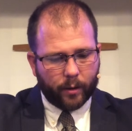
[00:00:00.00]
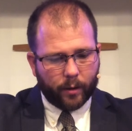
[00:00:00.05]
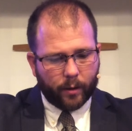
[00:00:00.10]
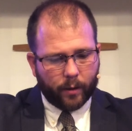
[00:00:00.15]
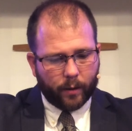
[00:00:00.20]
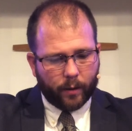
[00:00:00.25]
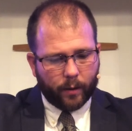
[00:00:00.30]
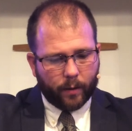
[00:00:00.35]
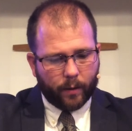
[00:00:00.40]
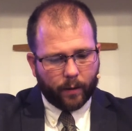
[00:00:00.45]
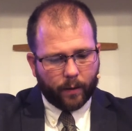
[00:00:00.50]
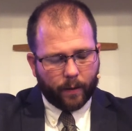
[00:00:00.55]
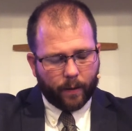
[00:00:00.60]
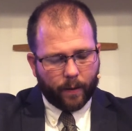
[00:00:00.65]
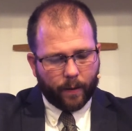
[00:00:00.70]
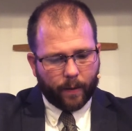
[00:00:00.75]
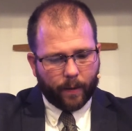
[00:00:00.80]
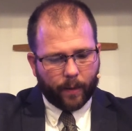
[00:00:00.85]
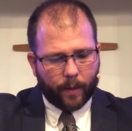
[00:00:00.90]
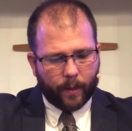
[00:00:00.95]

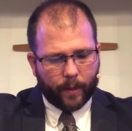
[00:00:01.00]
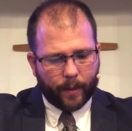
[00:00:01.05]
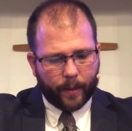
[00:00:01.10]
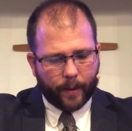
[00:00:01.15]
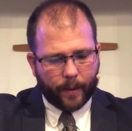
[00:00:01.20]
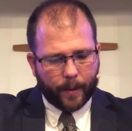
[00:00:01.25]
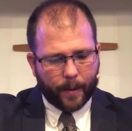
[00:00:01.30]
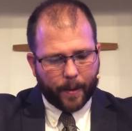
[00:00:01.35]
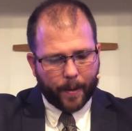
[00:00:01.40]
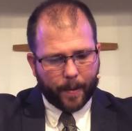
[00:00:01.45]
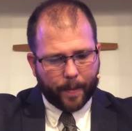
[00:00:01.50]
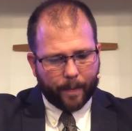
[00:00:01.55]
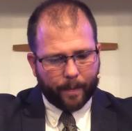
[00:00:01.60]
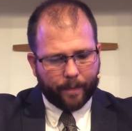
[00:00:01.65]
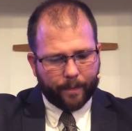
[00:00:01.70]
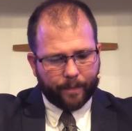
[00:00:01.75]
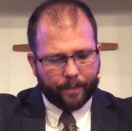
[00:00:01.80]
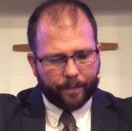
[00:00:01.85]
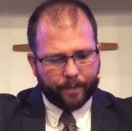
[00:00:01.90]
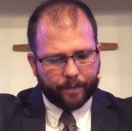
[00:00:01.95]

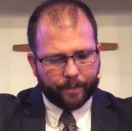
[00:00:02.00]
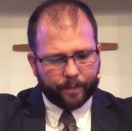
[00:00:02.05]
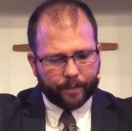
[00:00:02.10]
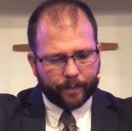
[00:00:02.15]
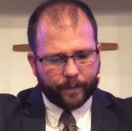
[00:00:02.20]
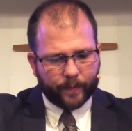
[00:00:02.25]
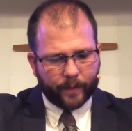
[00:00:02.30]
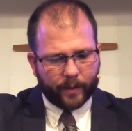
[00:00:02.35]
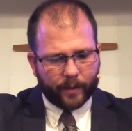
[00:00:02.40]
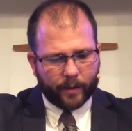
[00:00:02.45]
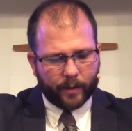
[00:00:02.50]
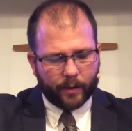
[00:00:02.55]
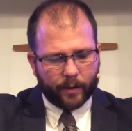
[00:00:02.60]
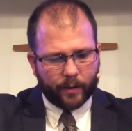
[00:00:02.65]
[no speech]